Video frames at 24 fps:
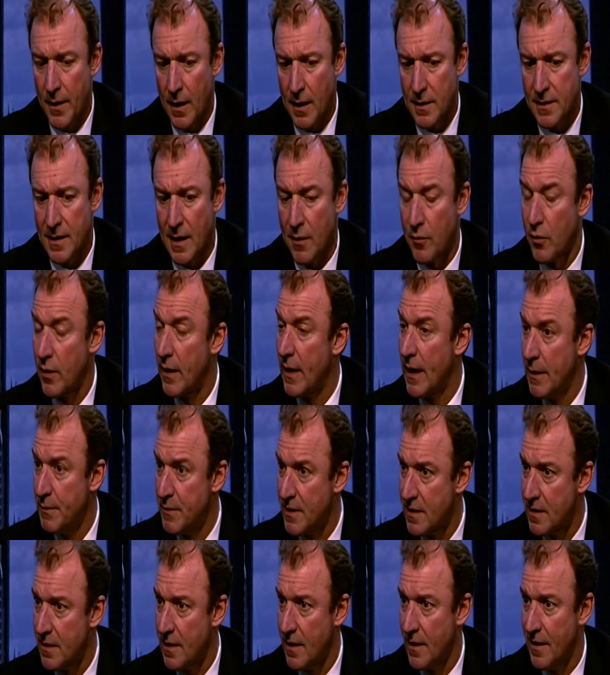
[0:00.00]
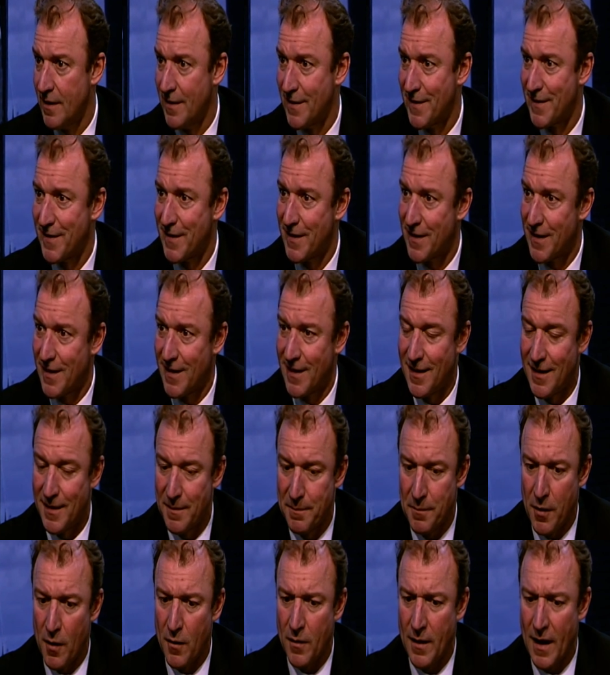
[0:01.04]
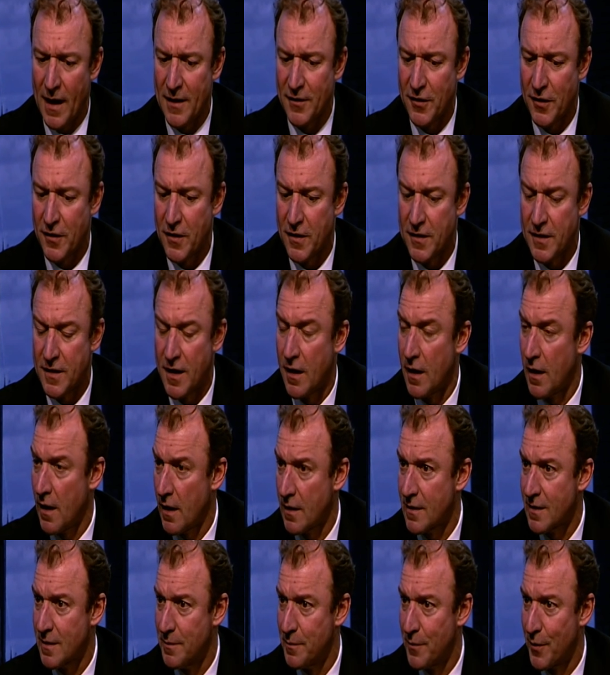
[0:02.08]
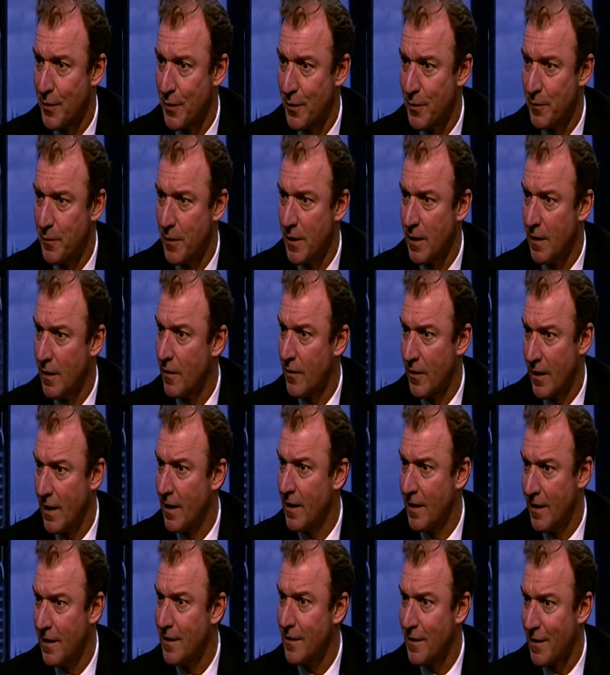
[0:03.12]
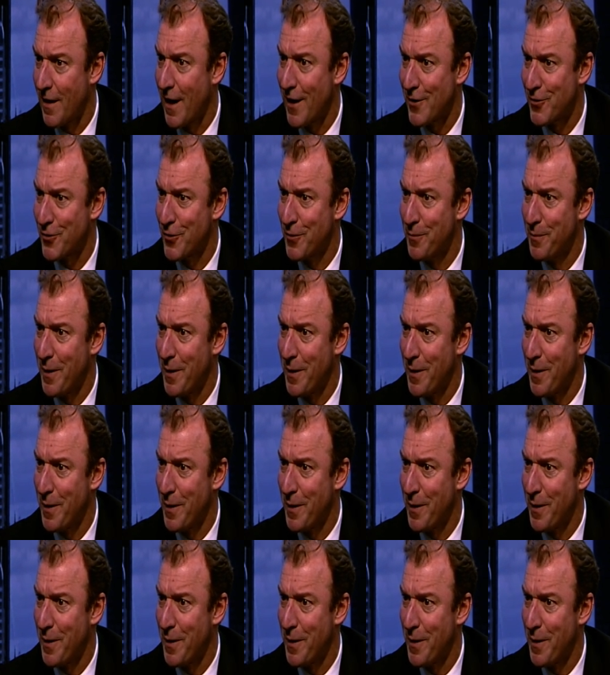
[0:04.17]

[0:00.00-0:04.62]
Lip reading: As our name says, Banque Internationale Luxembourg, we are an international